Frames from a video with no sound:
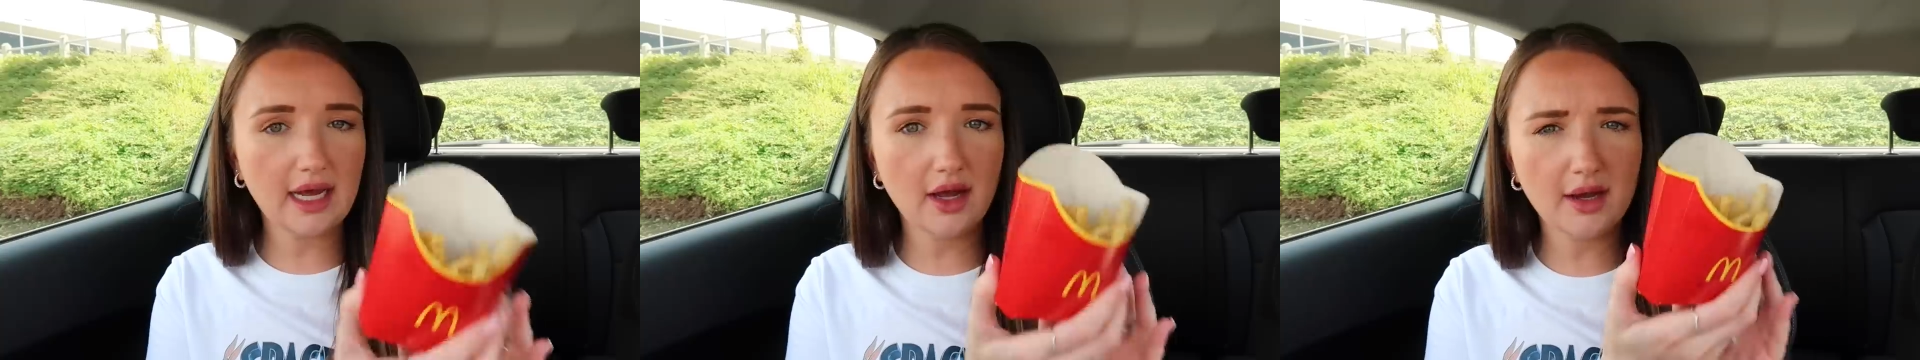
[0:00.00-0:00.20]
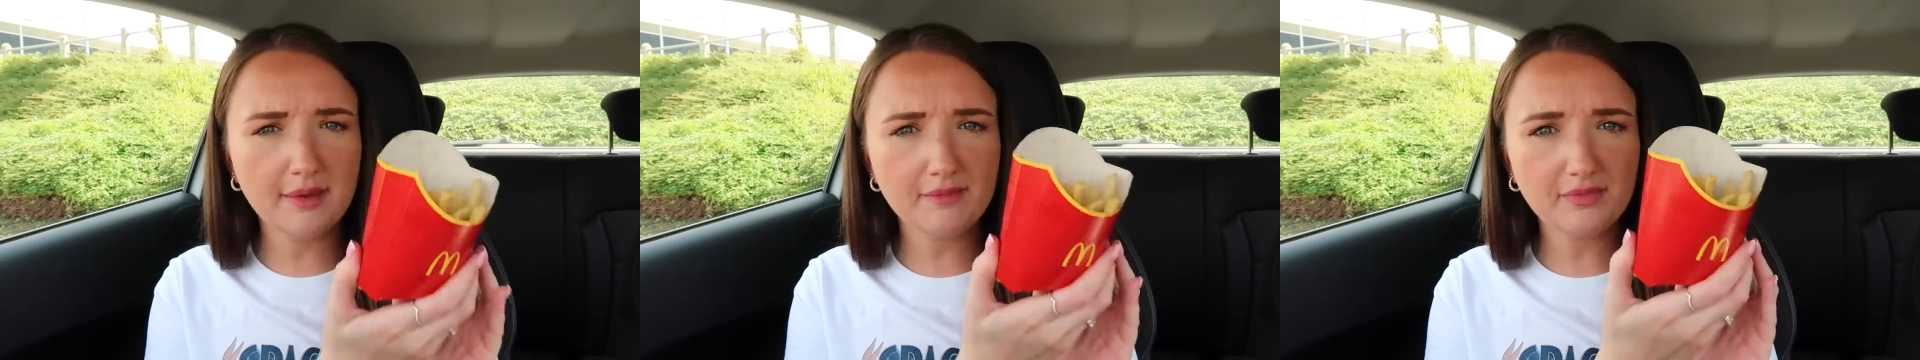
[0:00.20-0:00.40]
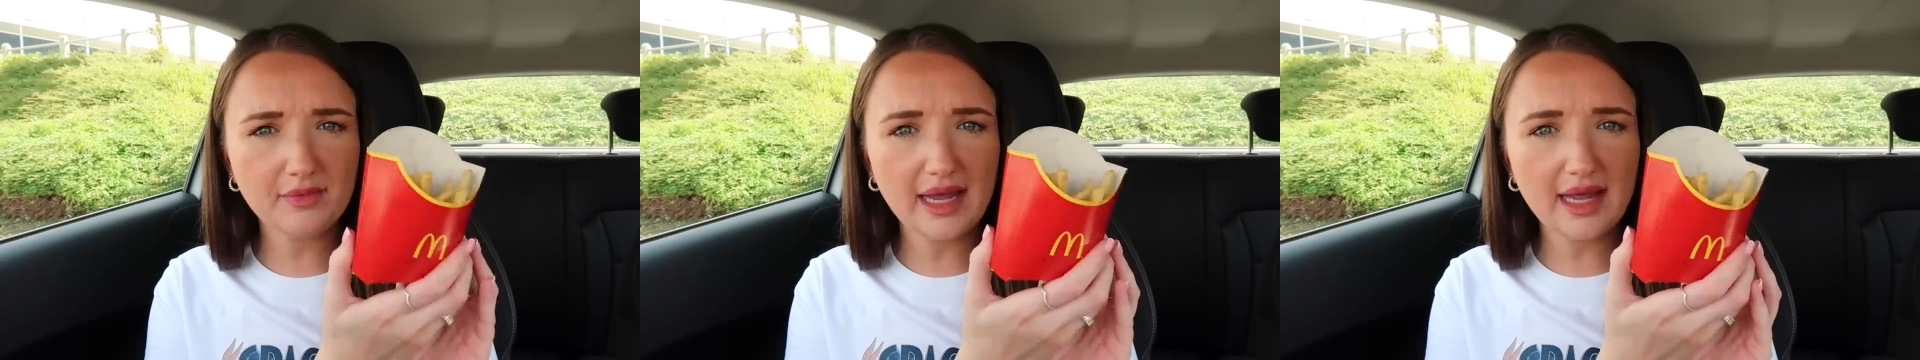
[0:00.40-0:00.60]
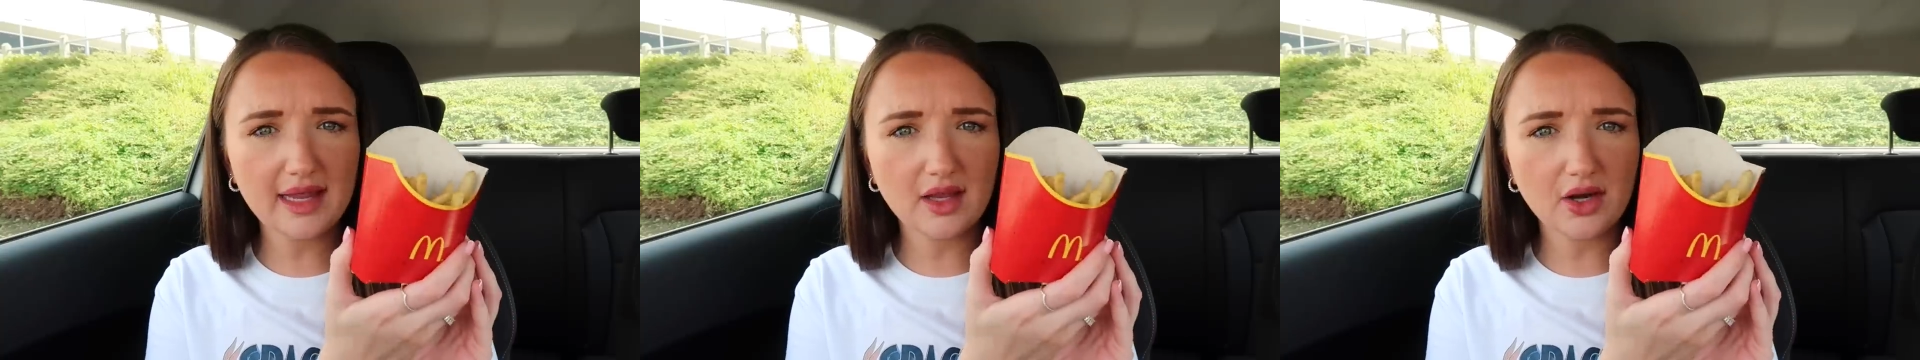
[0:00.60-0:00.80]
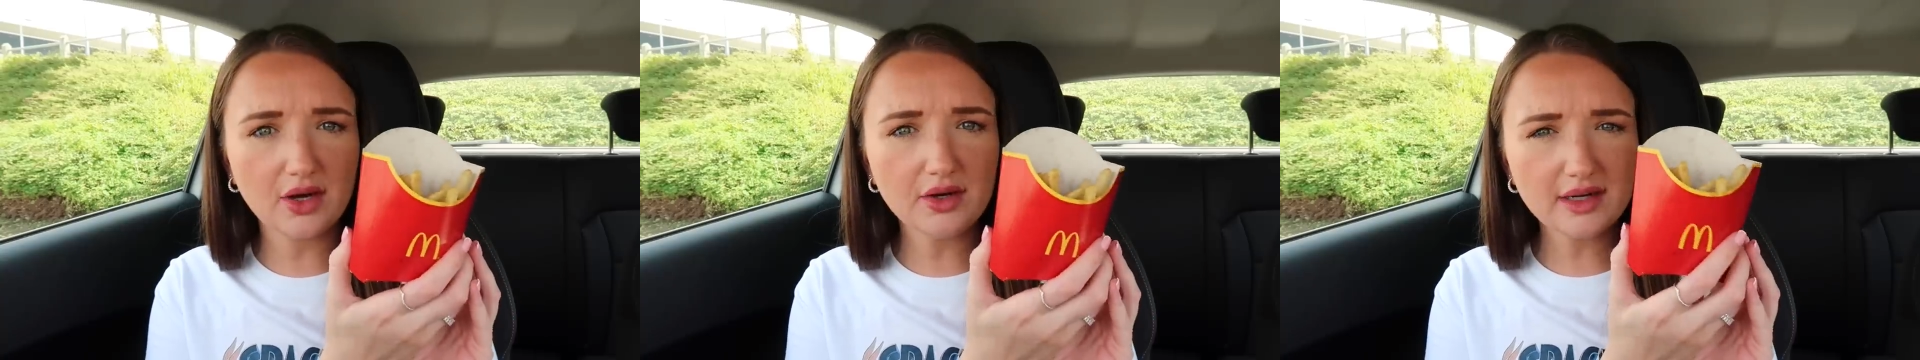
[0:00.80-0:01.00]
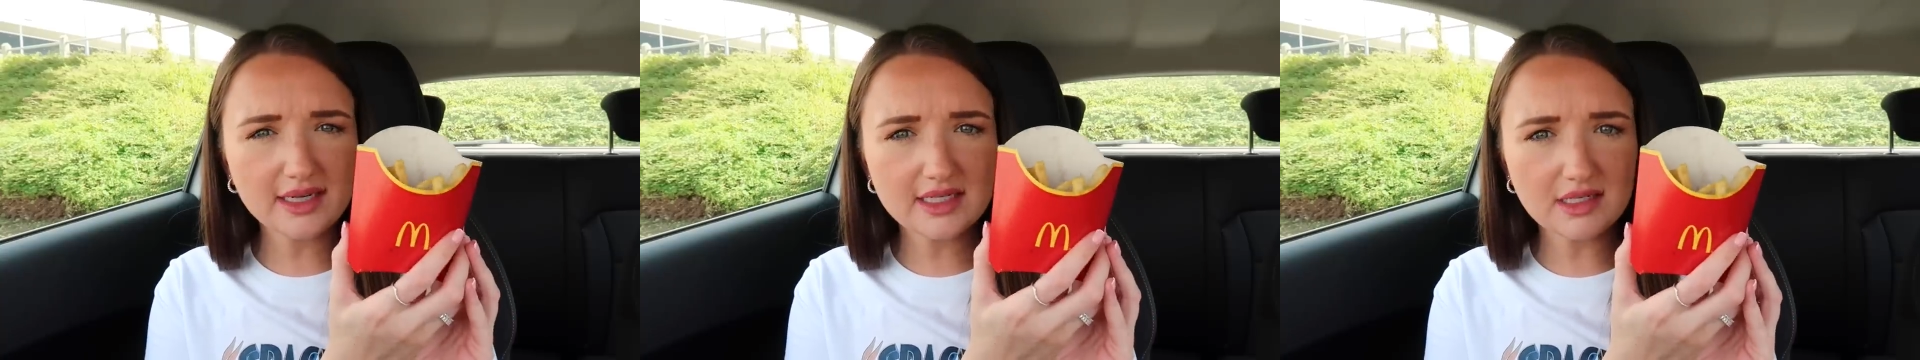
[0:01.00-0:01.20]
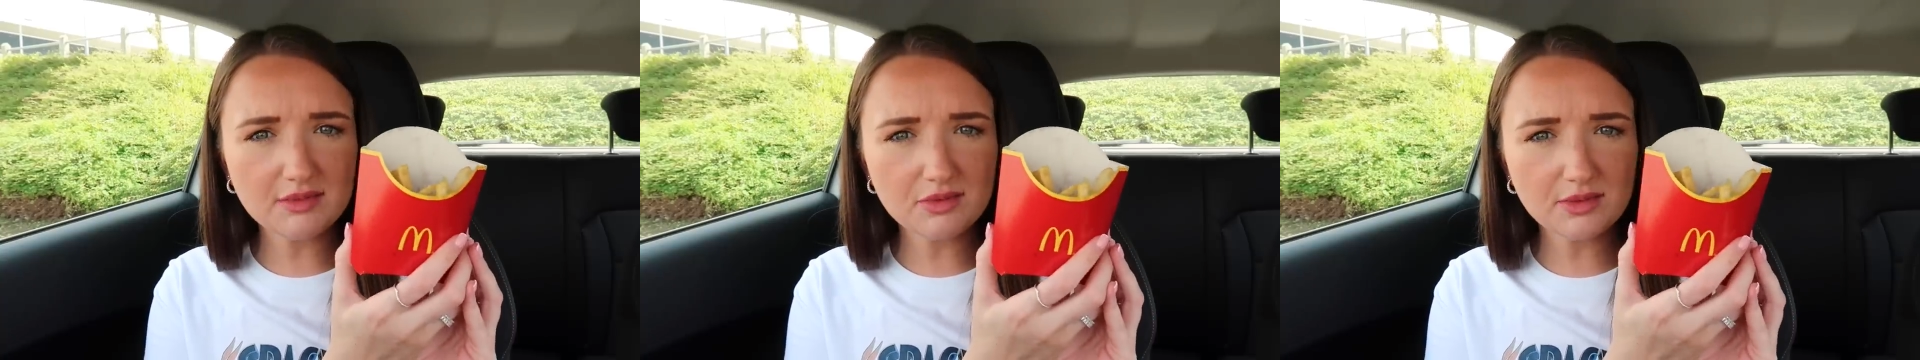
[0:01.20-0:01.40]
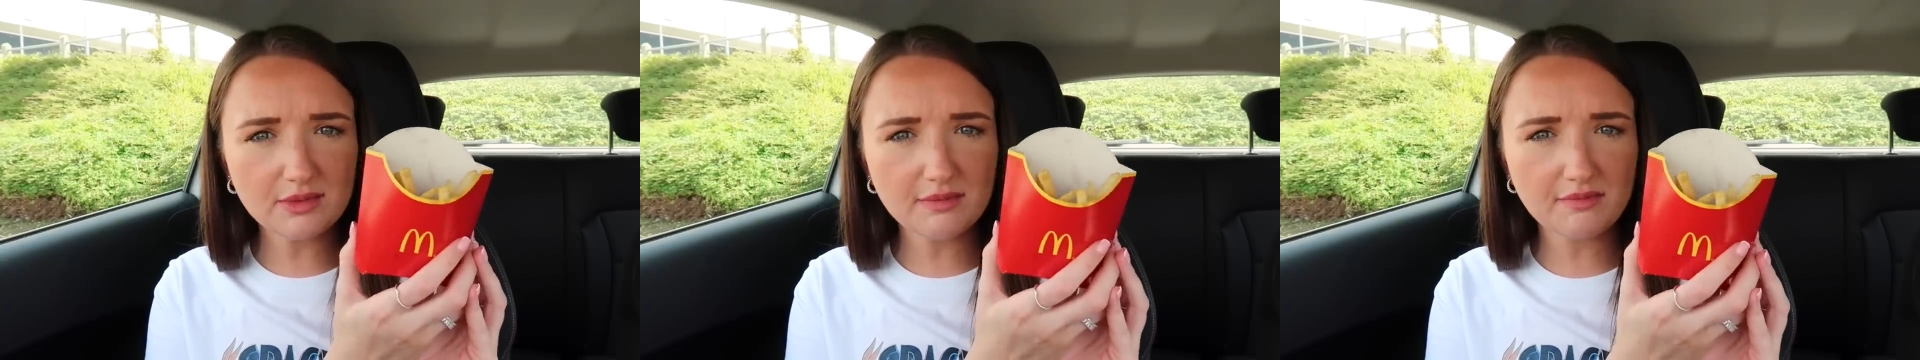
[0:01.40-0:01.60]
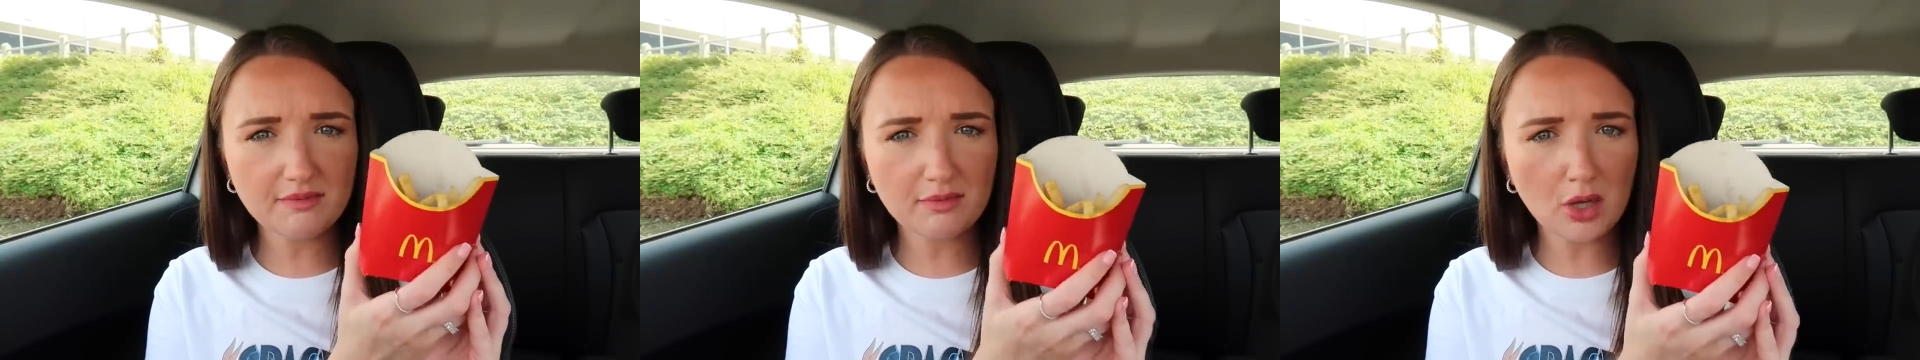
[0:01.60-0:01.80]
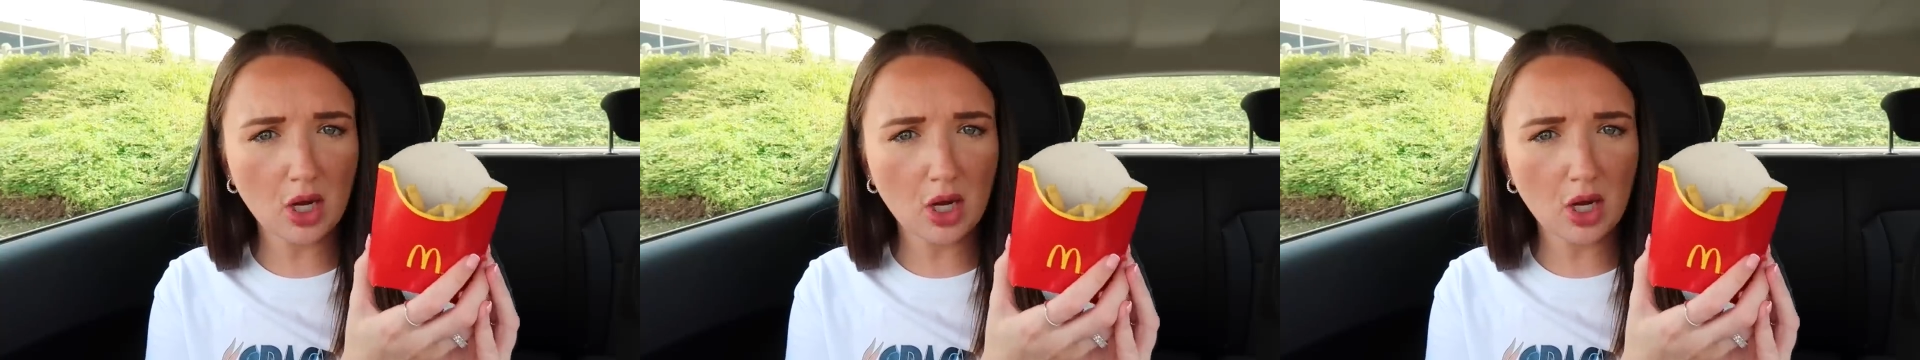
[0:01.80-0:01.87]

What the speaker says: Hello, I seem to have